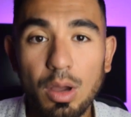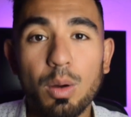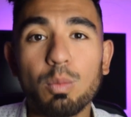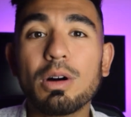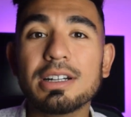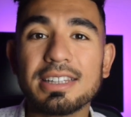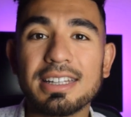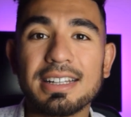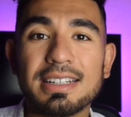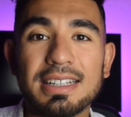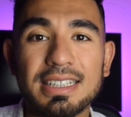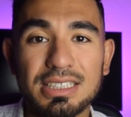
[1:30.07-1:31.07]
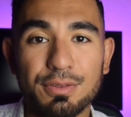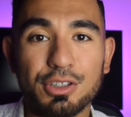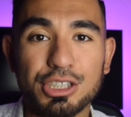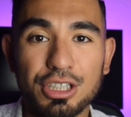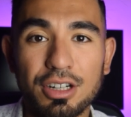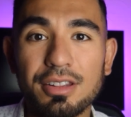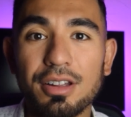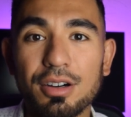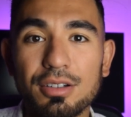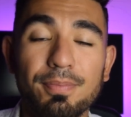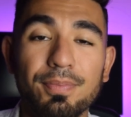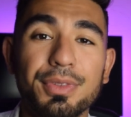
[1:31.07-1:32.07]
One thing is for sure though,